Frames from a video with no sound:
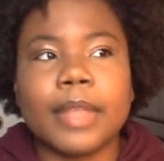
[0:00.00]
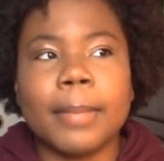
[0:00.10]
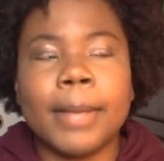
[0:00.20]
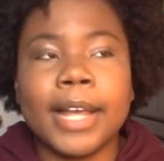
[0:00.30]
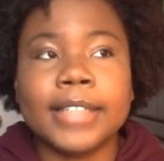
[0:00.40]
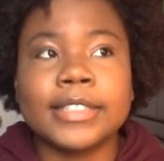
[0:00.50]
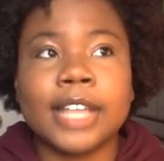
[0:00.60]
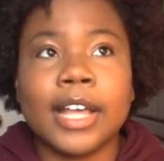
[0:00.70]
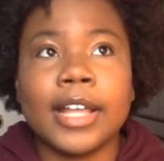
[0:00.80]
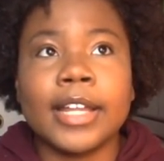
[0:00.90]
my
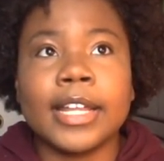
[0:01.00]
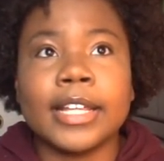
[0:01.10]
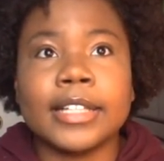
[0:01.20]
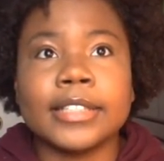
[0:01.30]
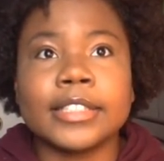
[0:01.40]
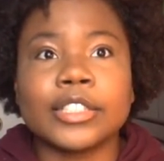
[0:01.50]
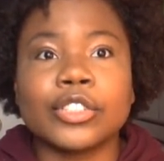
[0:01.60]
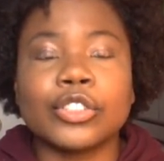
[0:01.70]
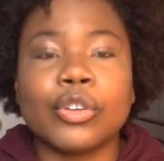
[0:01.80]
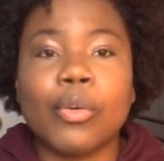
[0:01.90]
son is
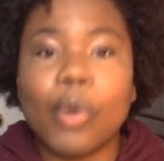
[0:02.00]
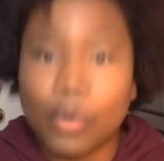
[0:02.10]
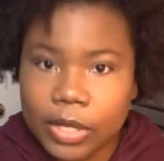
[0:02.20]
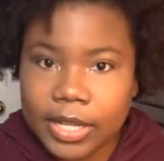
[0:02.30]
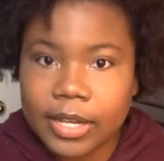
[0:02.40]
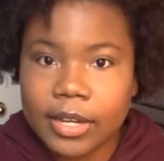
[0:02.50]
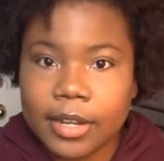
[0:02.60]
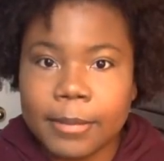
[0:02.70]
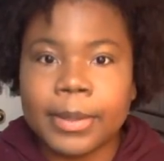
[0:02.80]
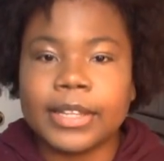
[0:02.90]
swollen,
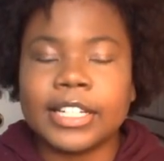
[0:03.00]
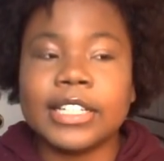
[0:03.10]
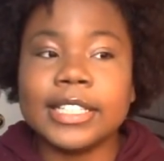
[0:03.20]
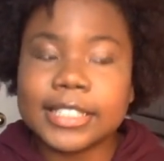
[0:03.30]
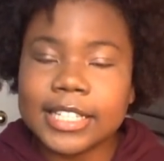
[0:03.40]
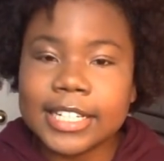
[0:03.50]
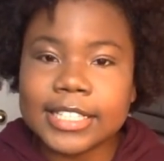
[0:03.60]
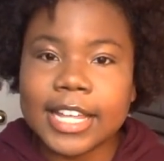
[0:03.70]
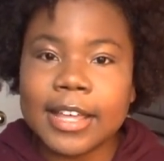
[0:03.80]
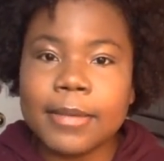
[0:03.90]
but they're listening
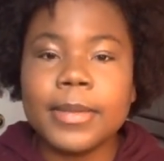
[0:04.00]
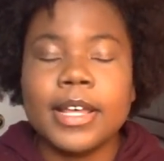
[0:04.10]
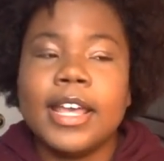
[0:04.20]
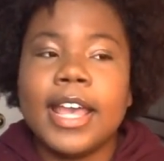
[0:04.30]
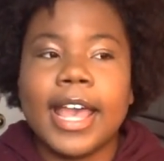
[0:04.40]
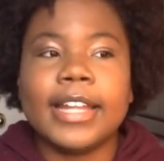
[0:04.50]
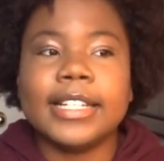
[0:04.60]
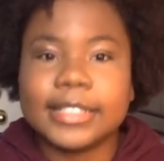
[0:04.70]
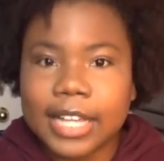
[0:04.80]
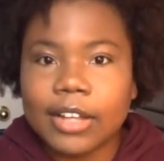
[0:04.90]
to him, and
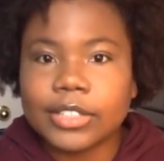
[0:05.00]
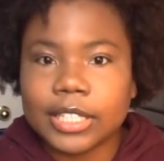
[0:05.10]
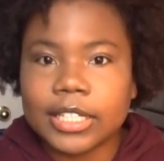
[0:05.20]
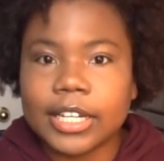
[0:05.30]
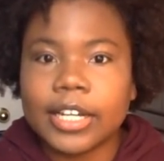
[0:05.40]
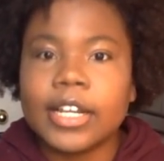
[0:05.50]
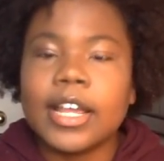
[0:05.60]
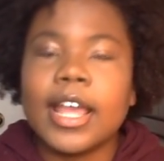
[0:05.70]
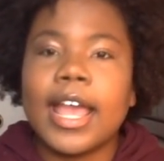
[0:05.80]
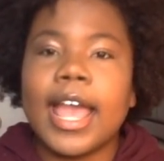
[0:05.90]
he sounds clear,
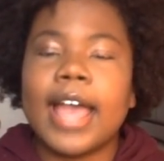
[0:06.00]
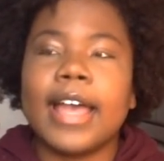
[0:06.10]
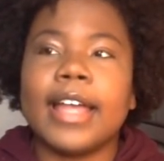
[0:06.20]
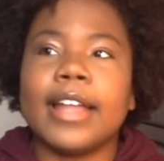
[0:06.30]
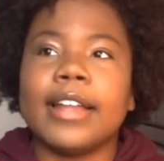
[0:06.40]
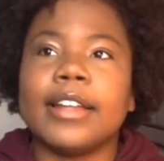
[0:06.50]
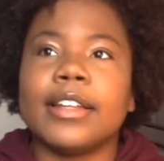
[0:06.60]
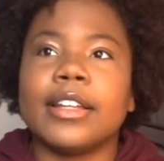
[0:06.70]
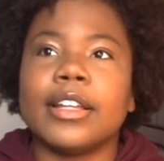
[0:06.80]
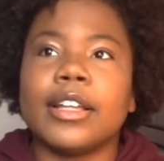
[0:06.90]
and
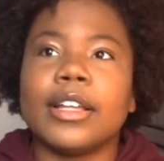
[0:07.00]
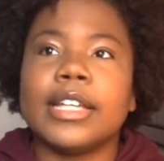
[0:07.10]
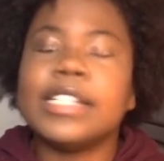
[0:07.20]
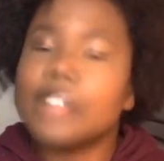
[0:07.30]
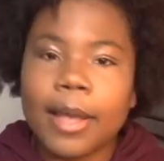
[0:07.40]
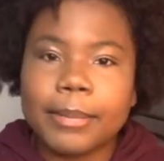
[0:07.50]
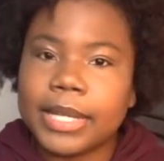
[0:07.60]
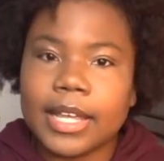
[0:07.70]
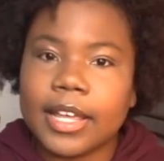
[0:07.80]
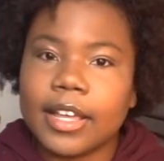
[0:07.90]
he's not
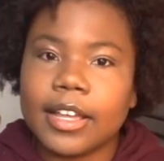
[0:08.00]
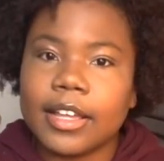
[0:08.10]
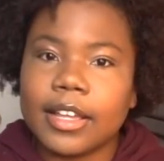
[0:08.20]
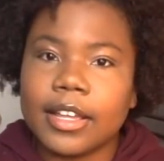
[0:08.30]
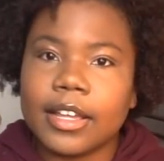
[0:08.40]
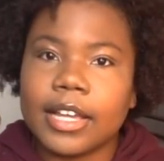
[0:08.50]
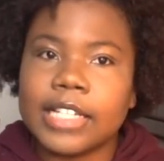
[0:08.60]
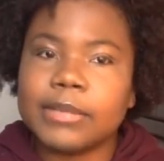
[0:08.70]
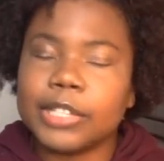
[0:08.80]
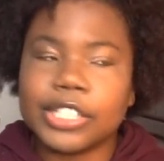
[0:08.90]
peeing
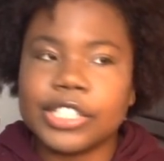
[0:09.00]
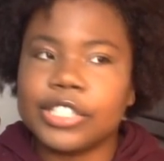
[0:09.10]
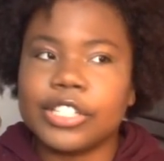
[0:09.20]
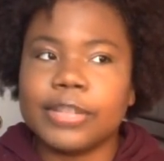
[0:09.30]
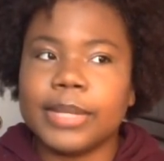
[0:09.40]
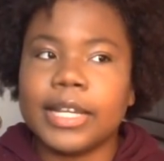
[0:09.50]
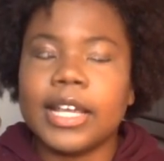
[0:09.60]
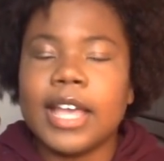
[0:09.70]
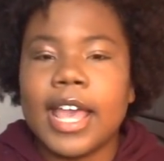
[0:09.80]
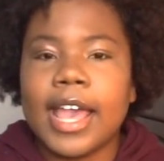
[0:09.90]
as much as he should be.
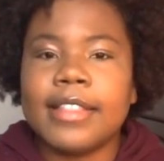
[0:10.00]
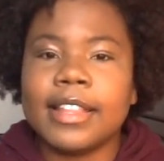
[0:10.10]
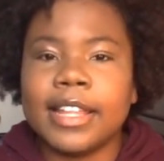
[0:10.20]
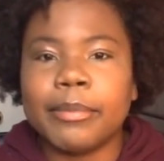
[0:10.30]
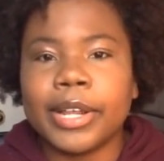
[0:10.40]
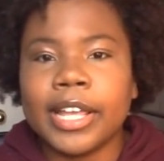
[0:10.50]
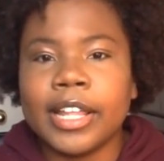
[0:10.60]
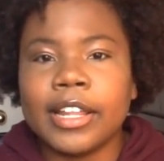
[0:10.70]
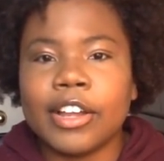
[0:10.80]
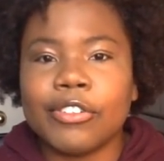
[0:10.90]
And then they bring
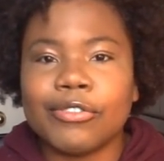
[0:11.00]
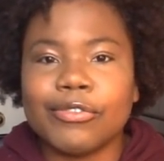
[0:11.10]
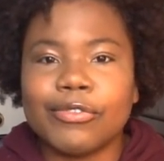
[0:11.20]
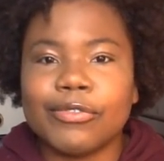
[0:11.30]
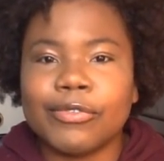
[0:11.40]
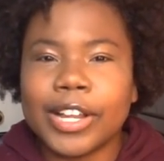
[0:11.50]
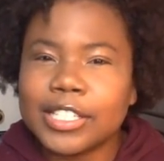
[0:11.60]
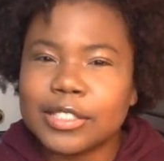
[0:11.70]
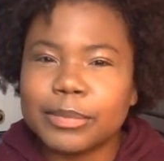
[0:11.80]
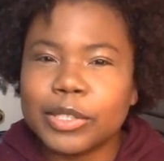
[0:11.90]
in a
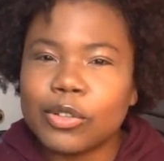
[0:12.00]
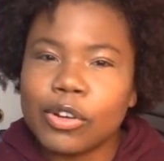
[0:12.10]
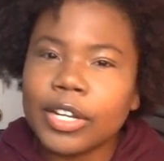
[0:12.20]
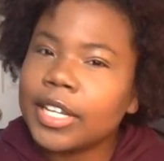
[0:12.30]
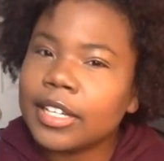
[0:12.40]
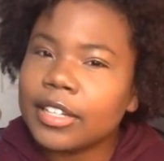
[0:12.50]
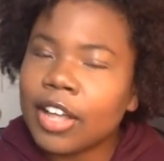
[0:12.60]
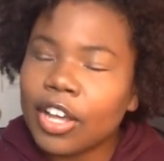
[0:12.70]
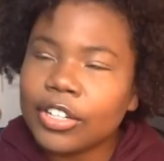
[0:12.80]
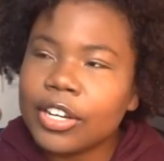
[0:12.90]
respiratory
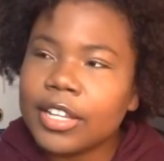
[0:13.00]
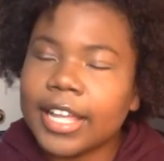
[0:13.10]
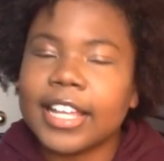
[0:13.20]
doctor,